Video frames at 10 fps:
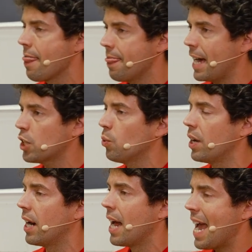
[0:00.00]
that's
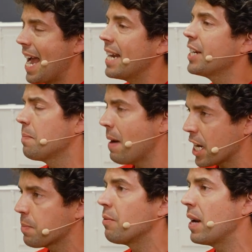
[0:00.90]
where energy
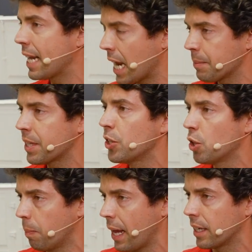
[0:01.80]
management really comes
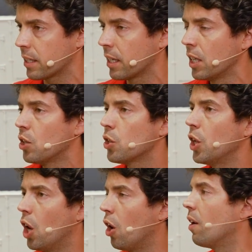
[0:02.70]
into place.
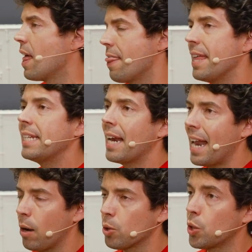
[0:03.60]
So this
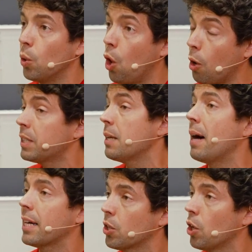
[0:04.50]
allows to
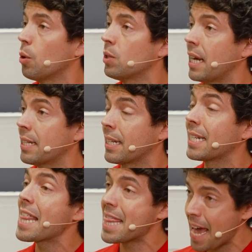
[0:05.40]
optimize all those
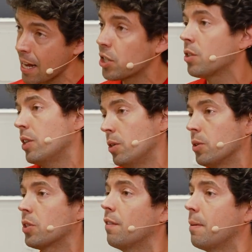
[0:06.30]
assets thanks to the
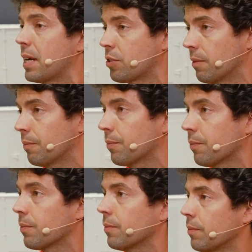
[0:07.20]
use of a battery.
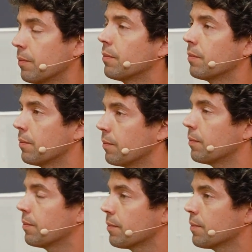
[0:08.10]
So if
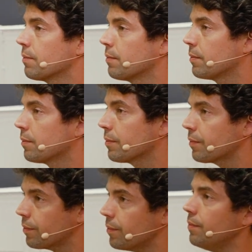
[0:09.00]
there is a
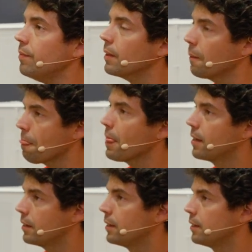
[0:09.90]
company
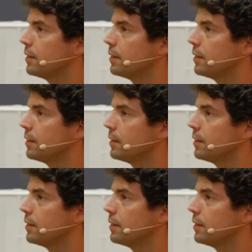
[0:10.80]
looking